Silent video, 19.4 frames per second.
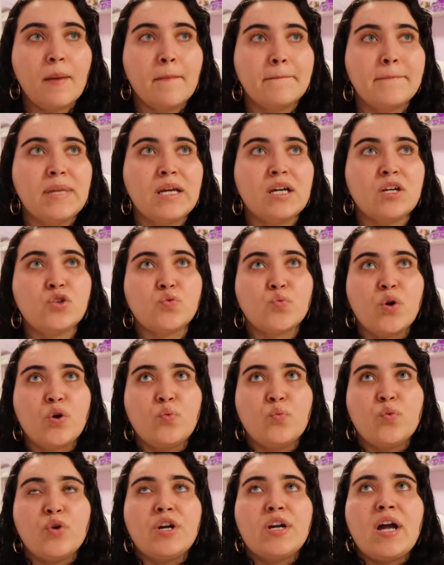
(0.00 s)
because
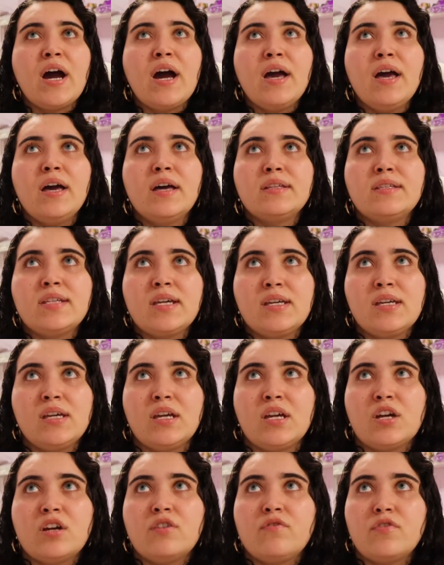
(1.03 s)
when we're not taking
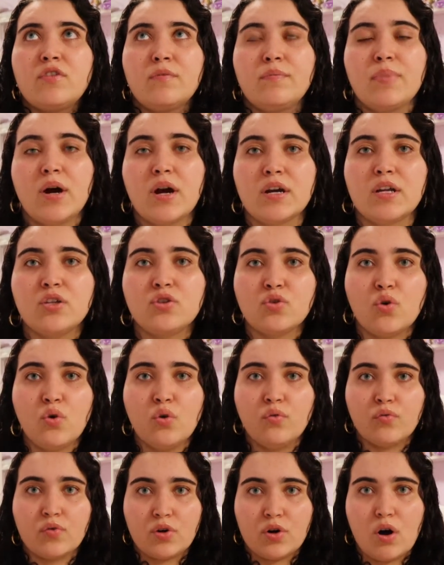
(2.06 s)
care of our bodies
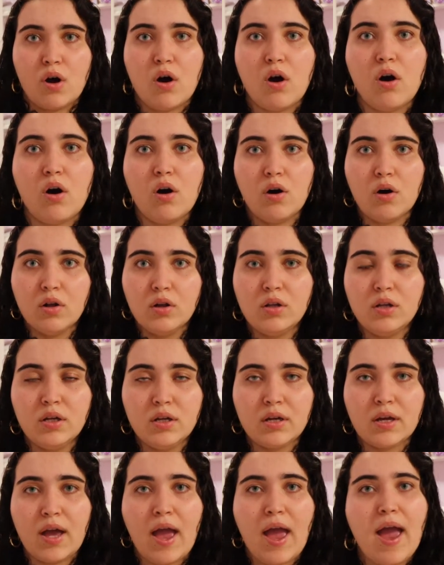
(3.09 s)
overall,
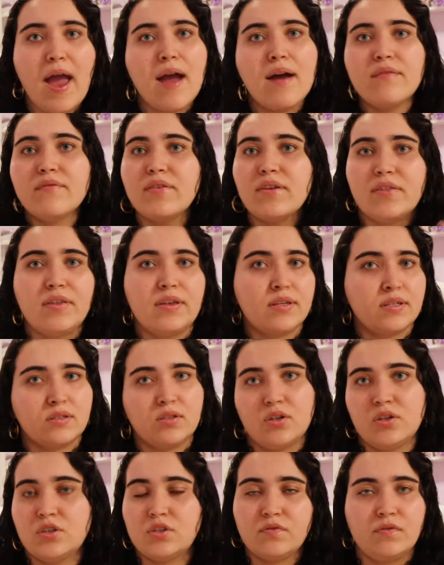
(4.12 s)
everything
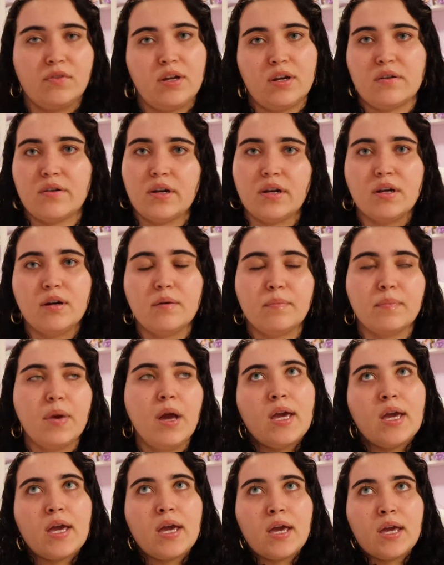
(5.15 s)
starts flaring up.
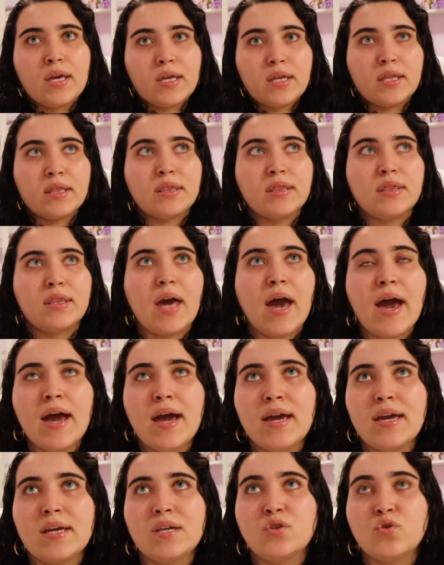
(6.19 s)

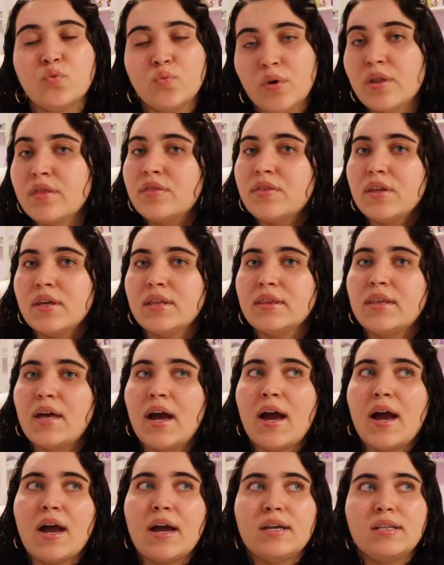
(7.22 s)
That is one thing
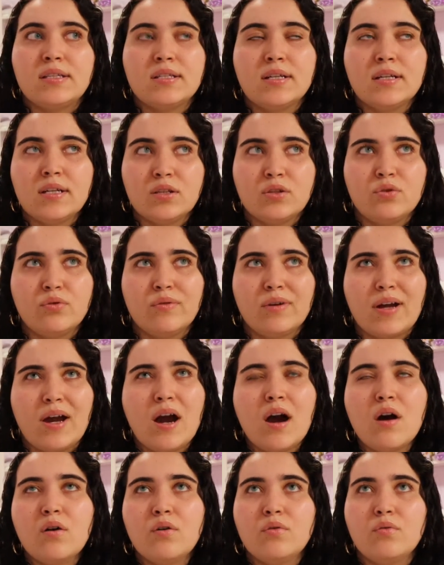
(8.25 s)
that I took into
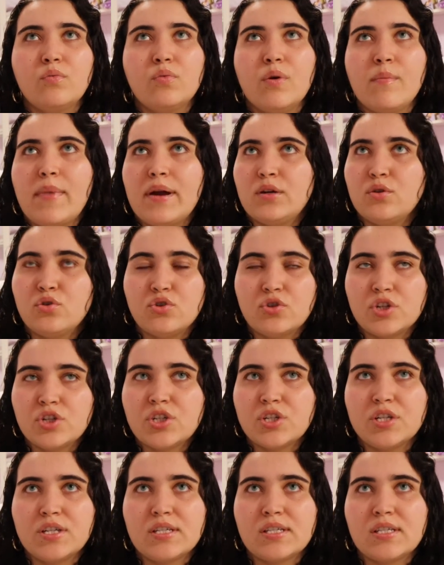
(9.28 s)
account, what my
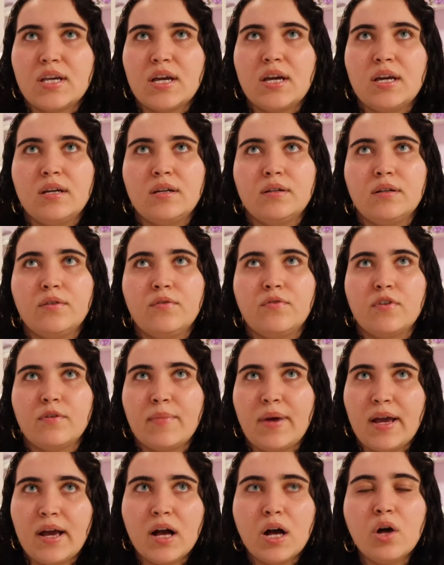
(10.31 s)
nutritionist said for
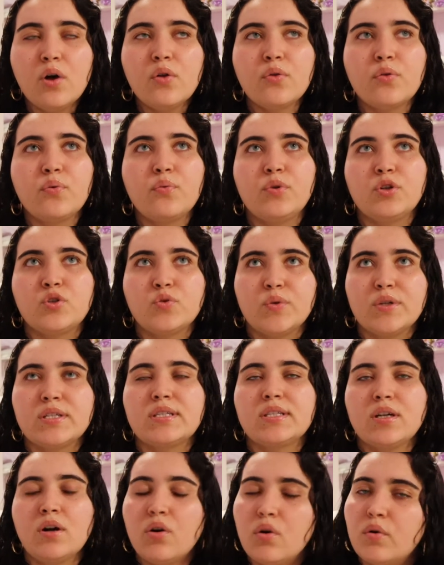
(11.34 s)
my health, which
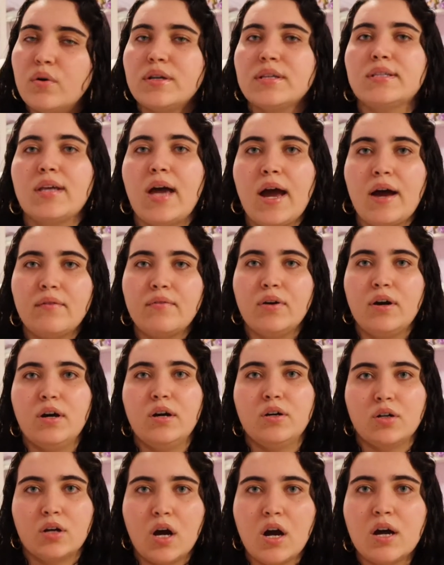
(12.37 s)
was to always have
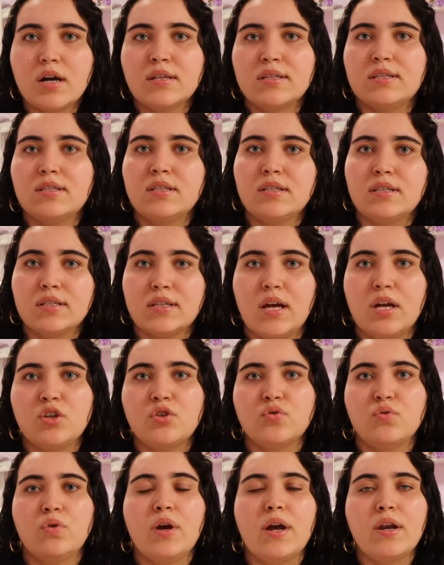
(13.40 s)
a constant
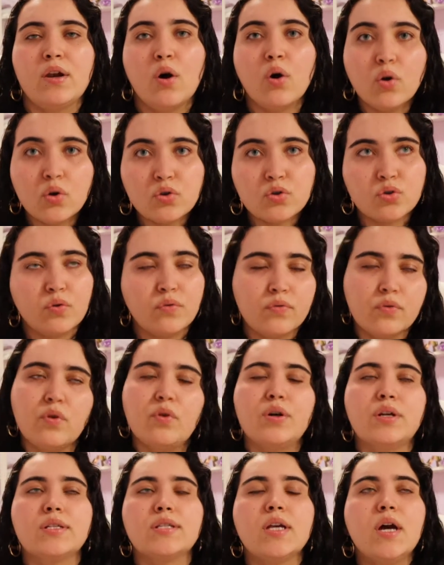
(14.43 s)
schedule, and also, of
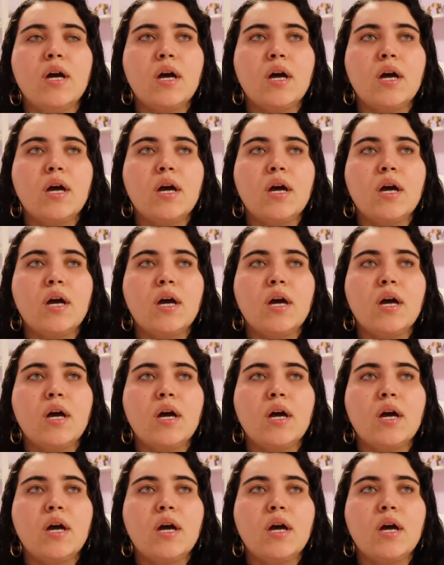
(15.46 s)
course,